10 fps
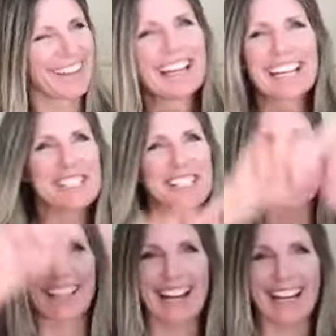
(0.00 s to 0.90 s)
It's the
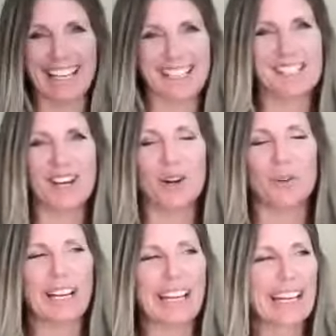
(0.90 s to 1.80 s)
lighting. It's the
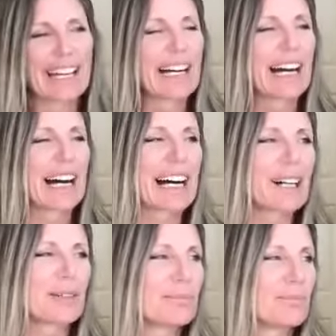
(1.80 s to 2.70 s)
O-ring.
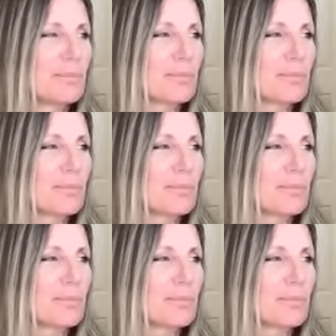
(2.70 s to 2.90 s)
Okay.